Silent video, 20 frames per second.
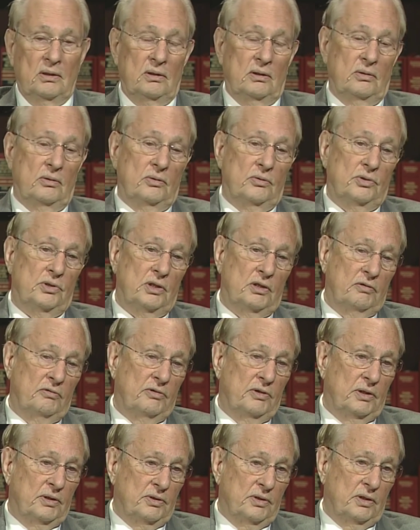to
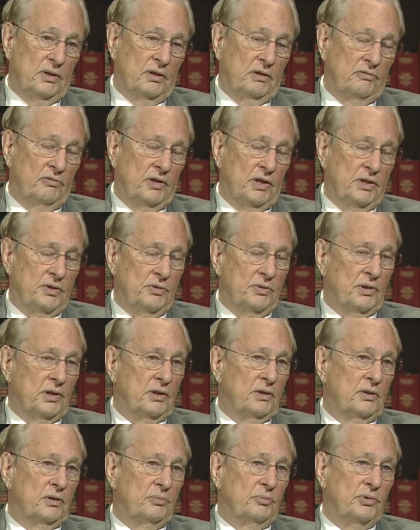serve as an advisory
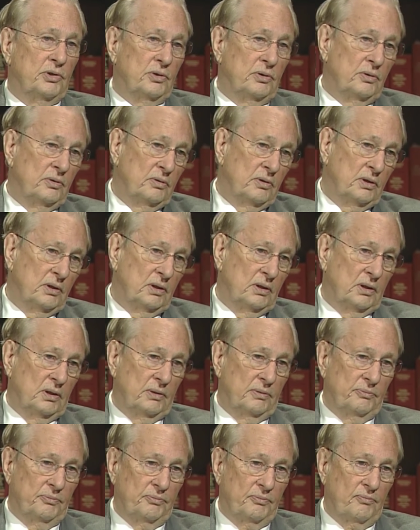group to the
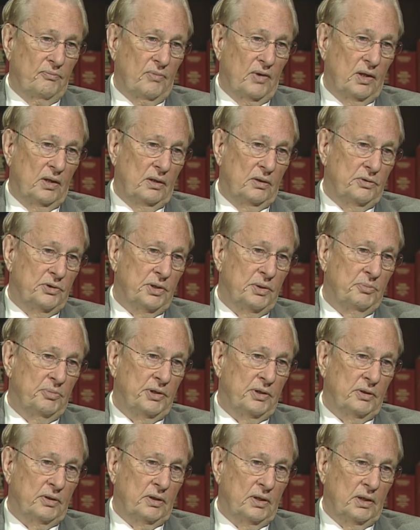um, uh,
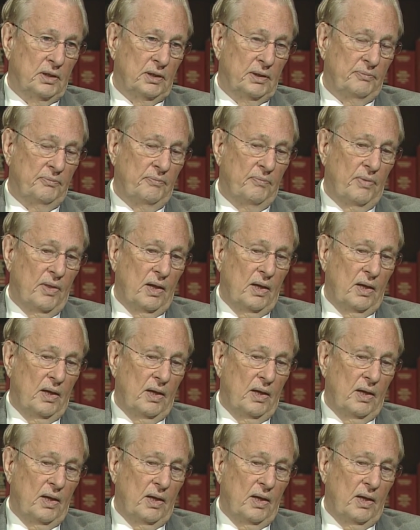GPRI.